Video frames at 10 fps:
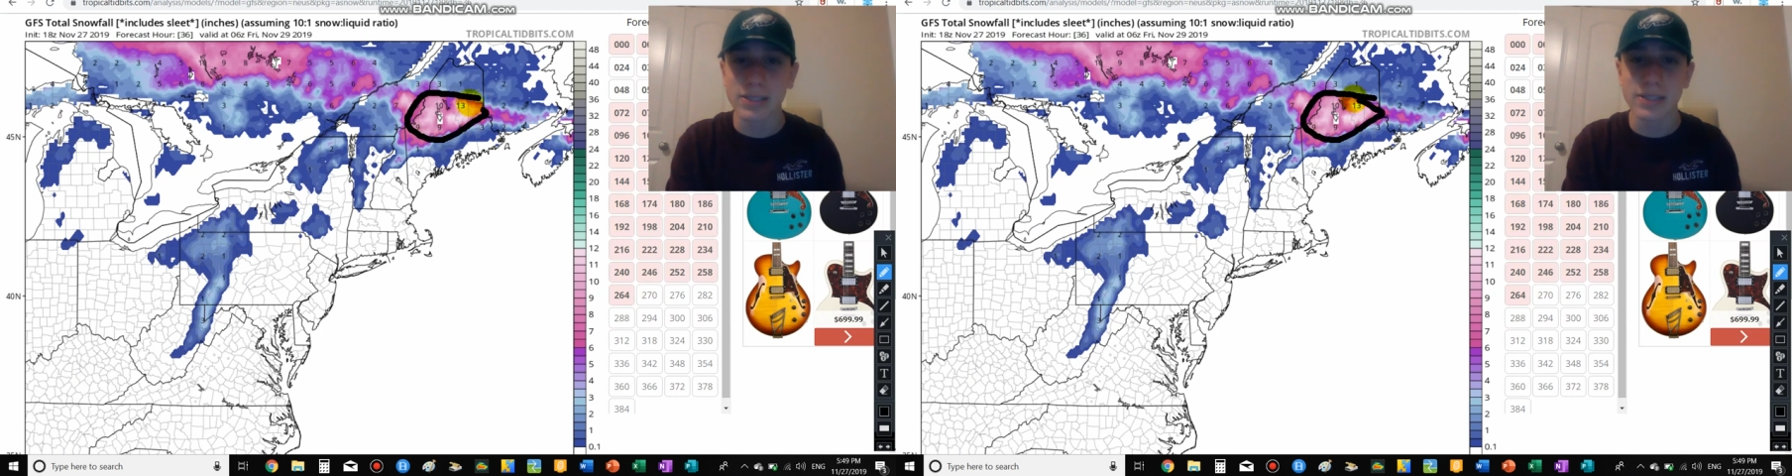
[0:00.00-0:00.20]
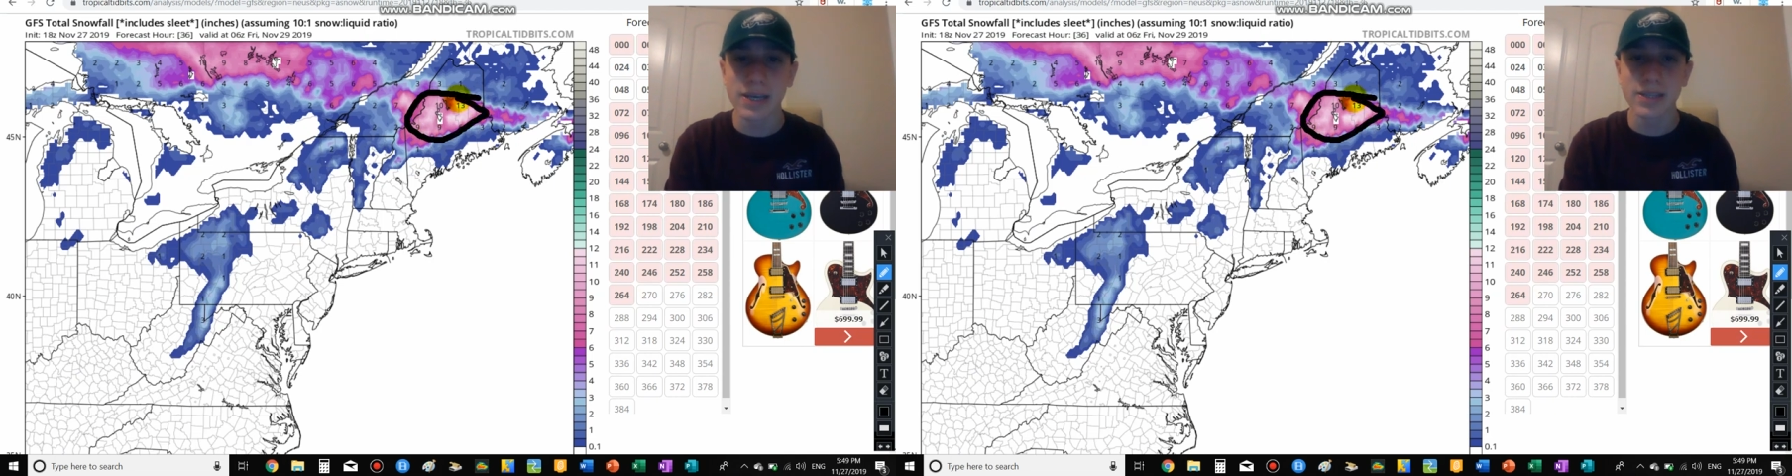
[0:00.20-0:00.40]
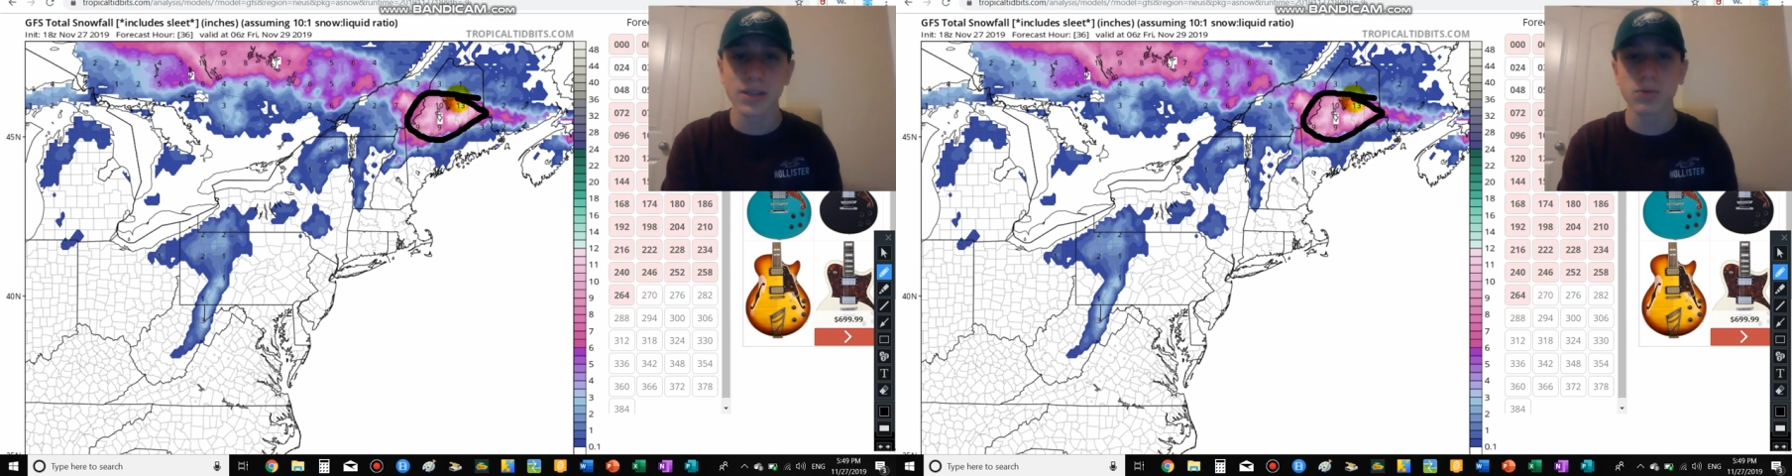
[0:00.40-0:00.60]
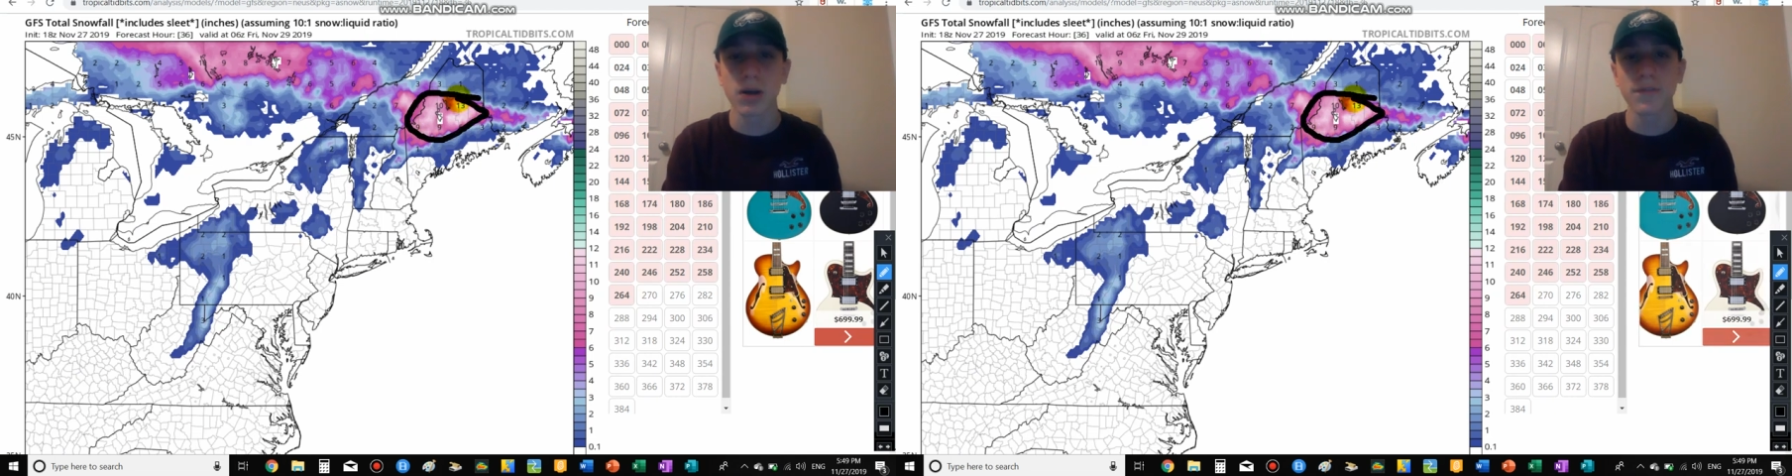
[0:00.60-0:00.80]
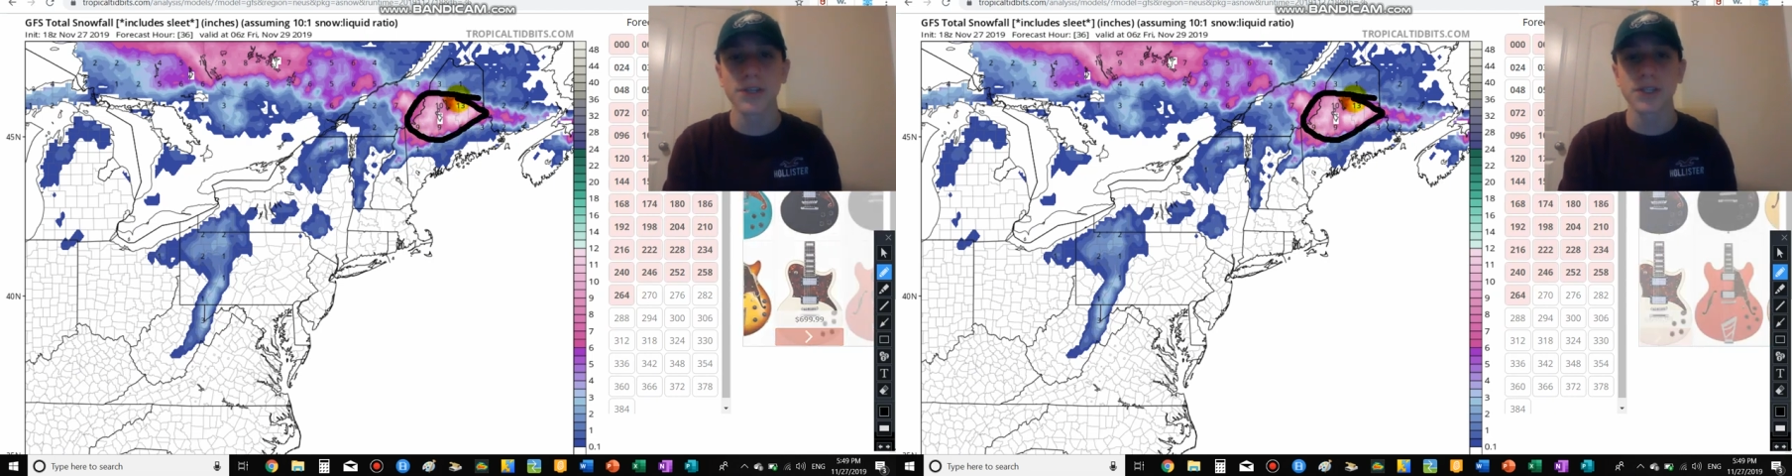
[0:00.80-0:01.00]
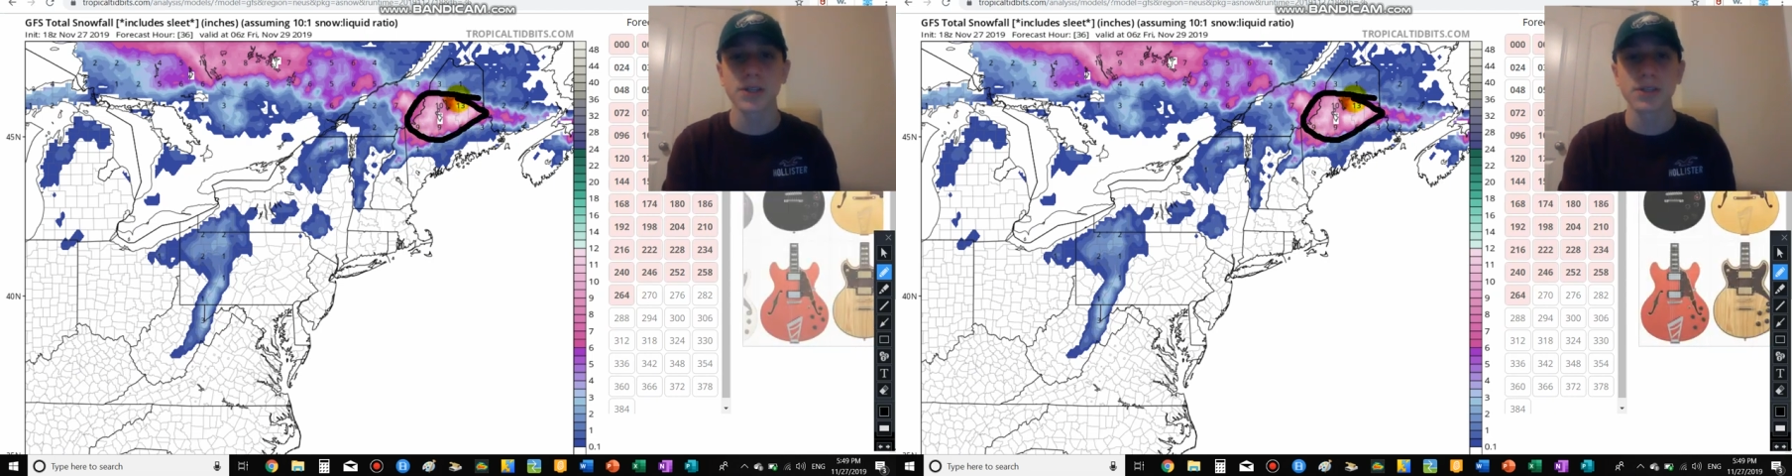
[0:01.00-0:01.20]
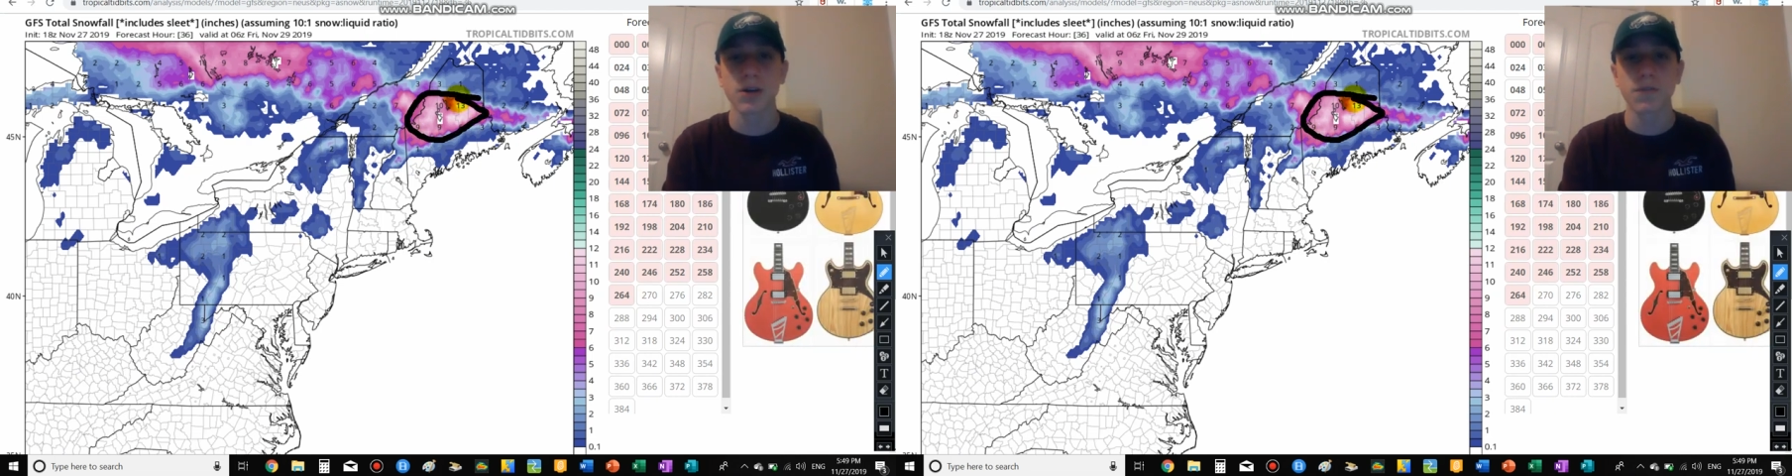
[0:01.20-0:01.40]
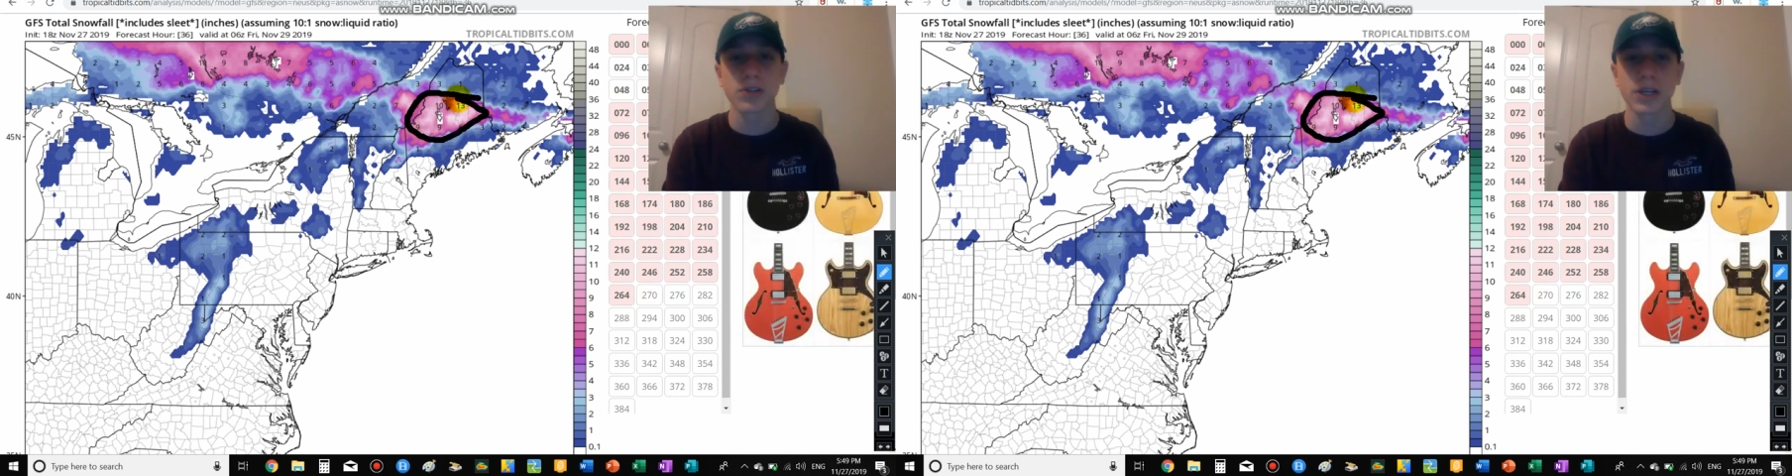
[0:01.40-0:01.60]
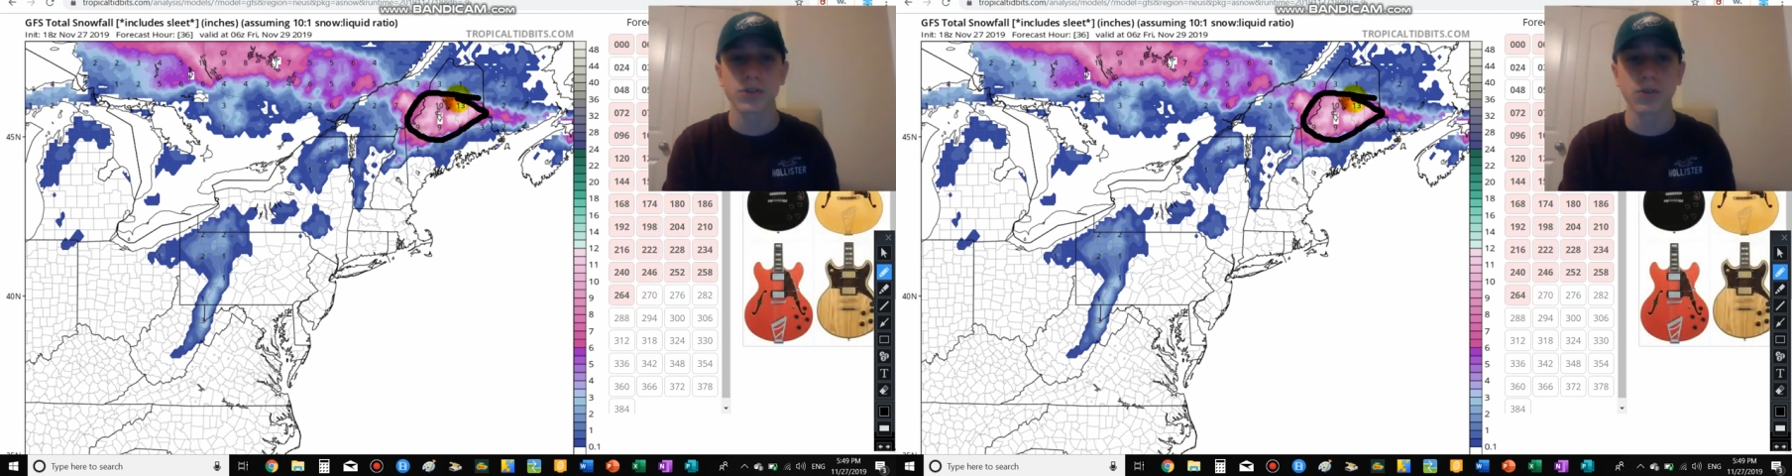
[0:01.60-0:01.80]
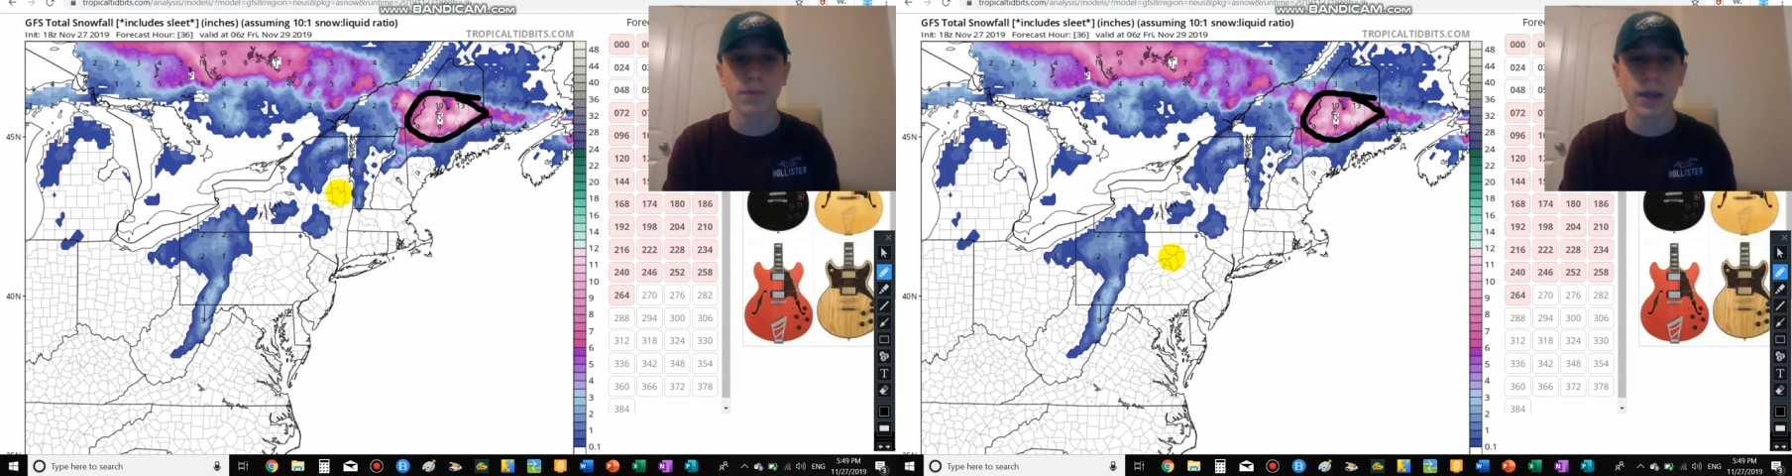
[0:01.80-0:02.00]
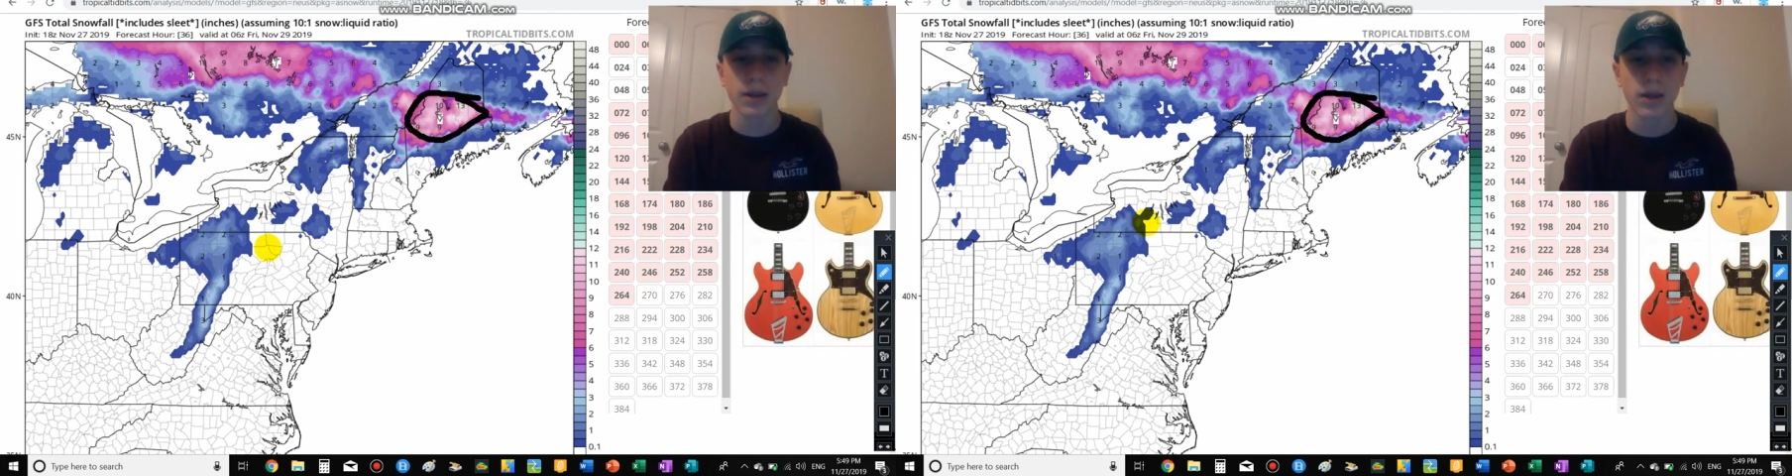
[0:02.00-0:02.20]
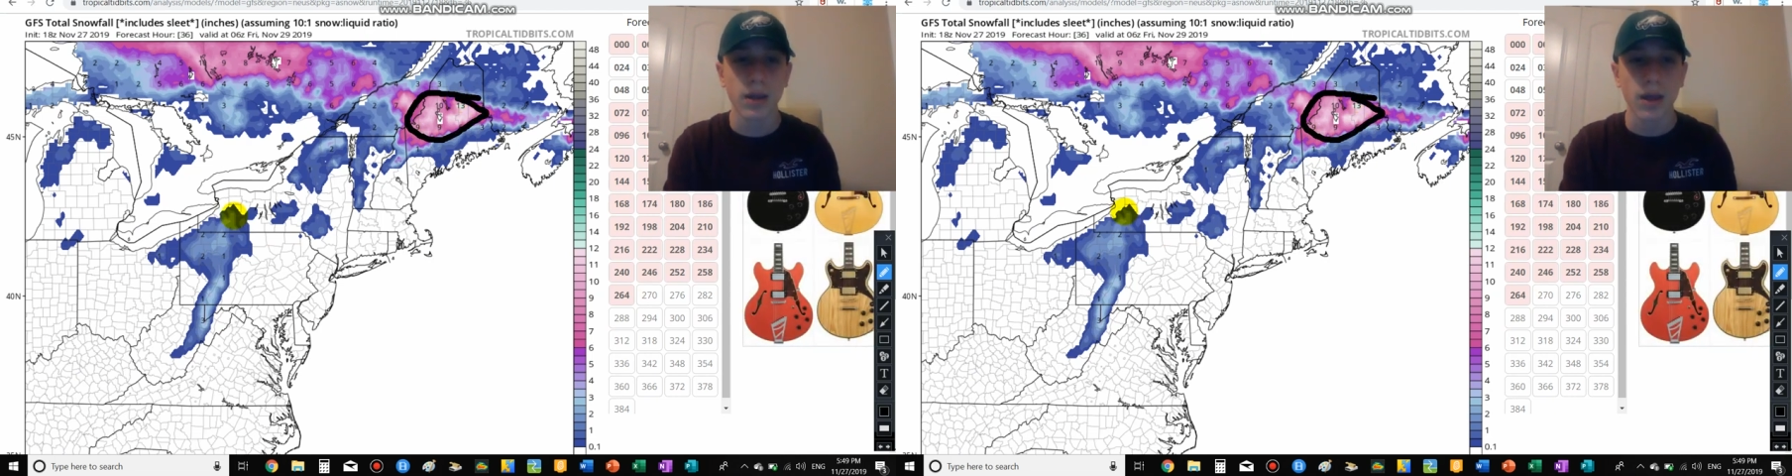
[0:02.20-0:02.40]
6 to 12 inches of snow for central Maine.